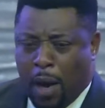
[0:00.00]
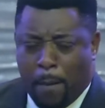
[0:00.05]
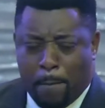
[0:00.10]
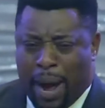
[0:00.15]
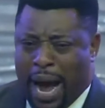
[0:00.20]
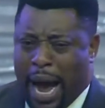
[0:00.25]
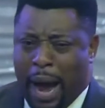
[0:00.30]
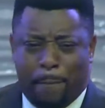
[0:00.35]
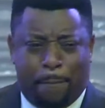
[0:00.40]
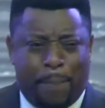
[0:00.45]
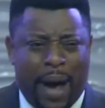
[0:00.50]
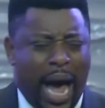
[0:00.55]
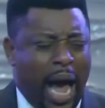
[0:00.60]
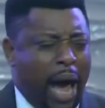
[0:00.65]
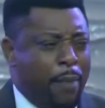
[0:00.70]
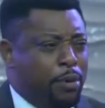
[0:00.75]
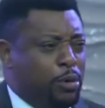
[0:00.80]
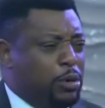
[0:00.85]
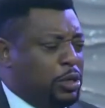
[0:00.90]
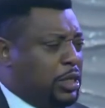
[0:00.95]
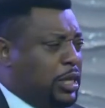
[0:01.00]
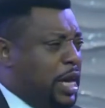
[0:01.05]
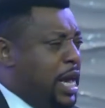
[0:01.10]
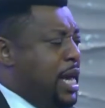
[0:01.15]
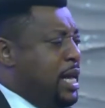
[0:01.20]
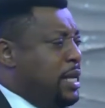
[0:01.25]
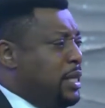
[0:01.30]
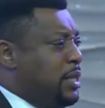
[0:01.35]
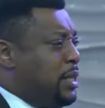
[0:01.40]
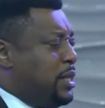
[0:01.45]
My Bible
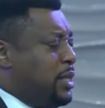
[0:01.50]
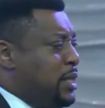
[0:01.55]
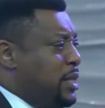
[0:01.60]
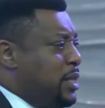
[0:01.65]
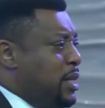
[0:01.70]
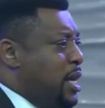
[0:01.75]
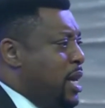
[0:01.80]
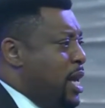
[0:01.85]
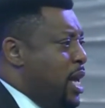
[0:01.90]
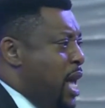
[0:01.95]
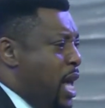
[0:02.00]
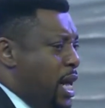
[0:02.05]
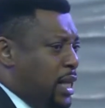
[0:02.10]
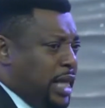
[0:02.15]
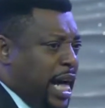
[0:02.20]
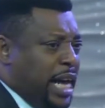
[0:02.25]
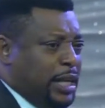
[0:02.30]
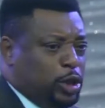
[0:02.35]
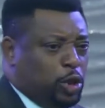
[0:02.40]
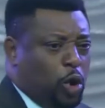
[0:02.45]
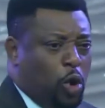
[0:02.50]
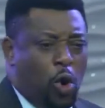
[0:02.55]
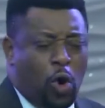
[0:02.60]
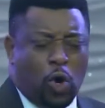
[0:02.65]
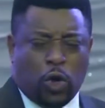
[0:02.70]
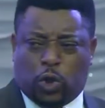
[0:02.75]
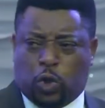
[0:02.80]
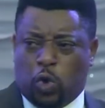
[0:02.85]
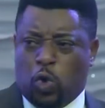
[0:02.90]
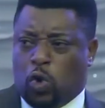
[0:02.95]
says that
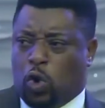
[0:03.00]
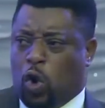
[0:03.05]
those who